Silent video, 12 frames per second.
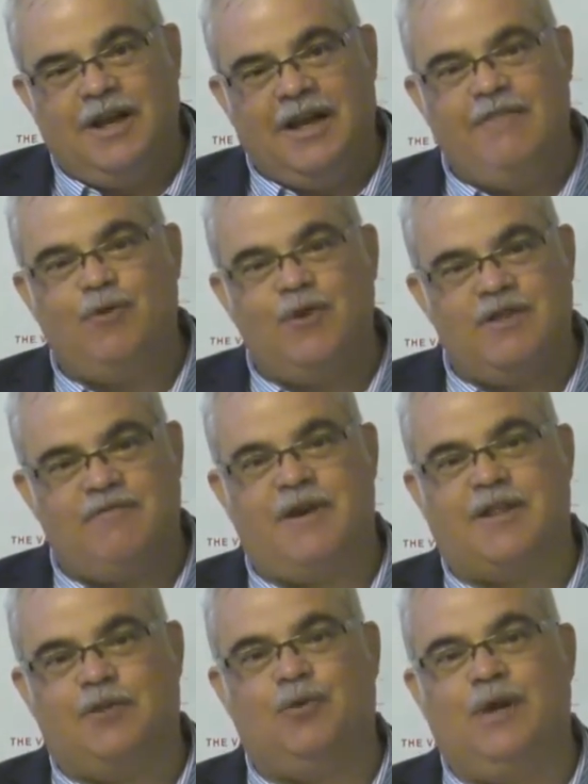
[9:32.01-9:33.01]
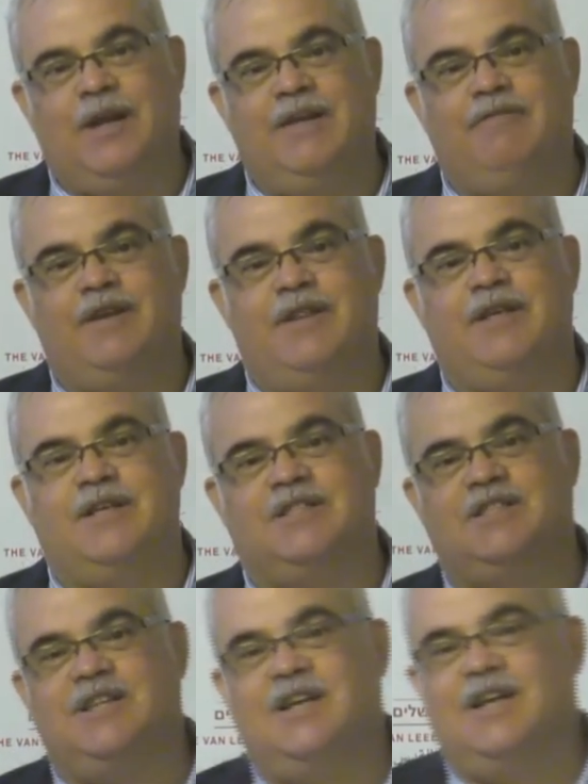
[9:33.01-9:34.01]
live with the fact that we live in
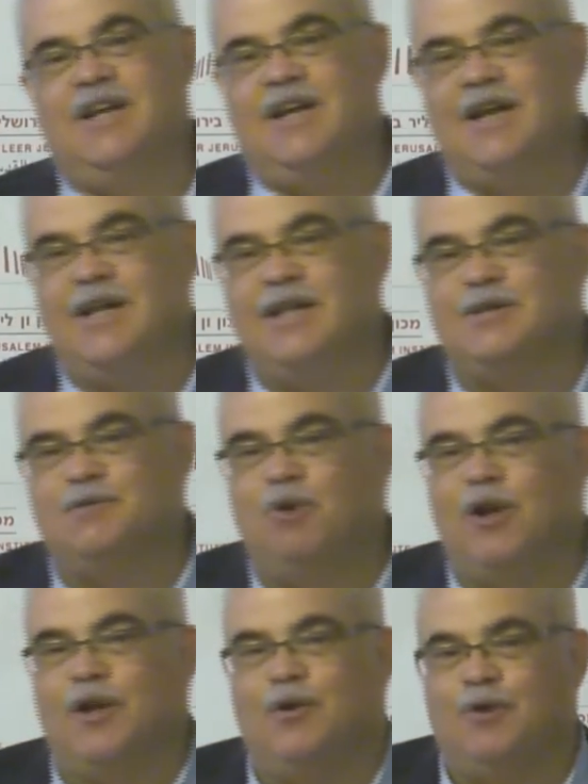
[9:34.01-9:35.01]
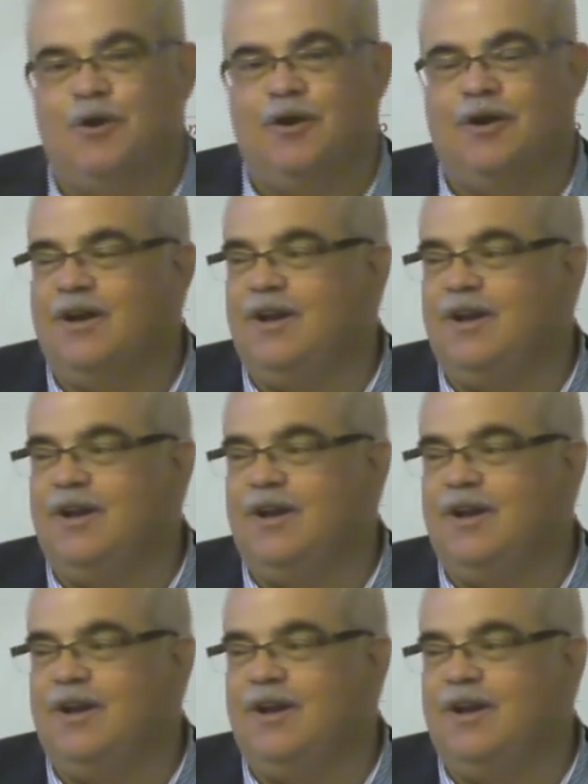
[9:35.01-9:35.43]
this molecule.